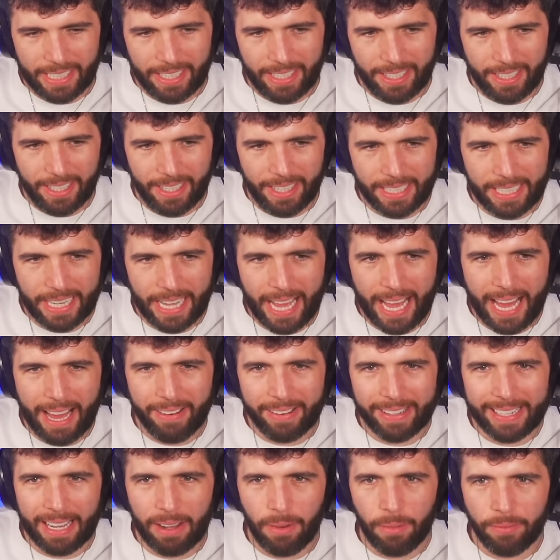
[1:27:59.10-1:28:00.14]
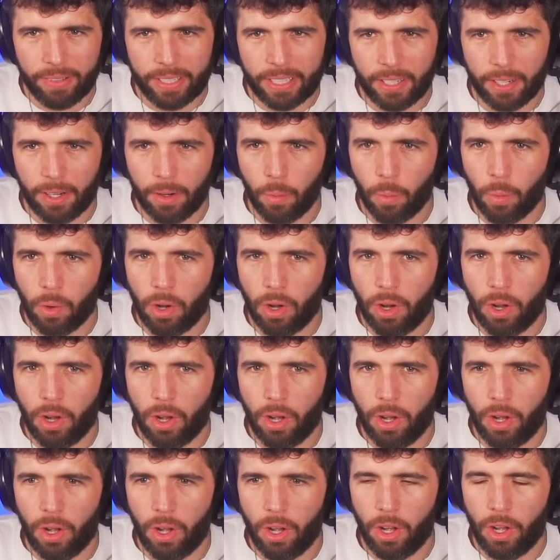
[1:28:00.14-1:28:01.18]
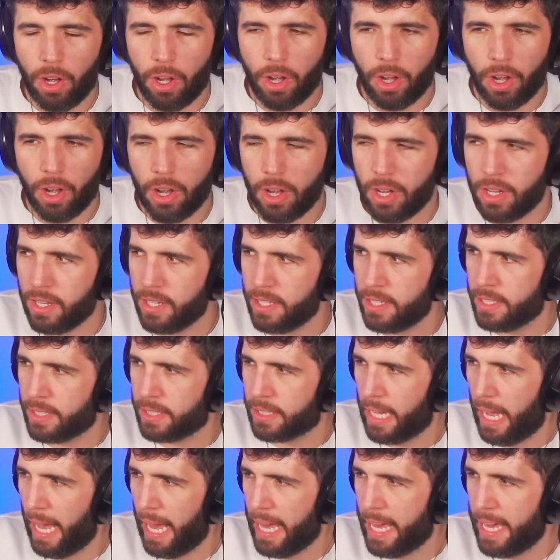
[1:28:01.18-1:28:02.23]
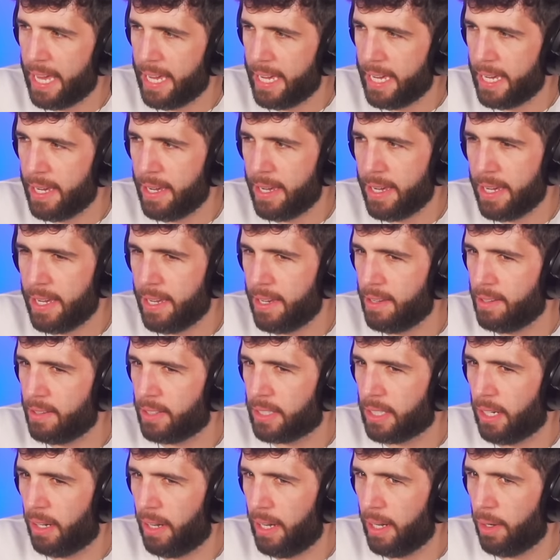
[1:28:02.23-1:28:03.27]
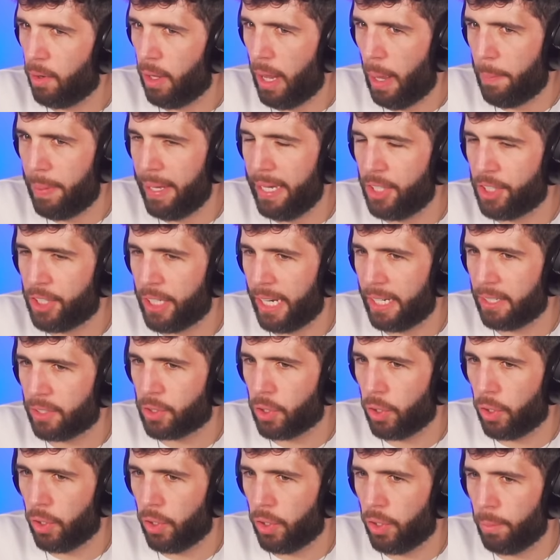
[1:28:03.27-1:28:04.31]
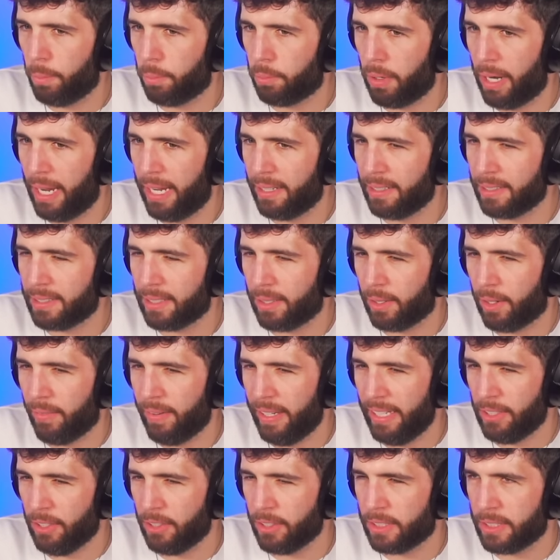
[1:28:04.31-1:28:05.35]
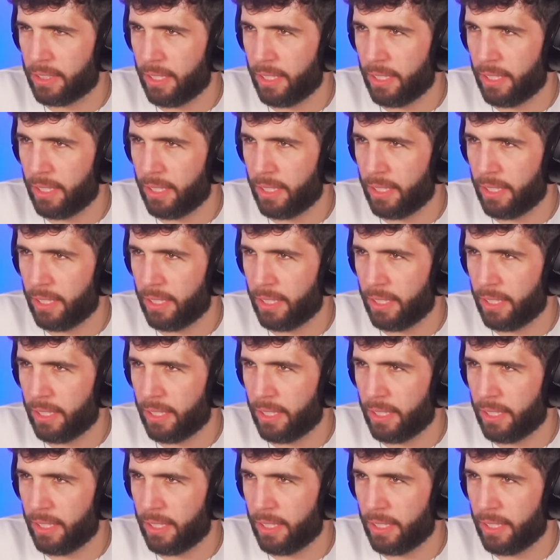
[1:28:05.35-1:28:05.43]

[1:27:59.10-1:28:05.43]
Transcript: Yeah, Harry, that video was a title, like PGA Tour brand deal. I think it's on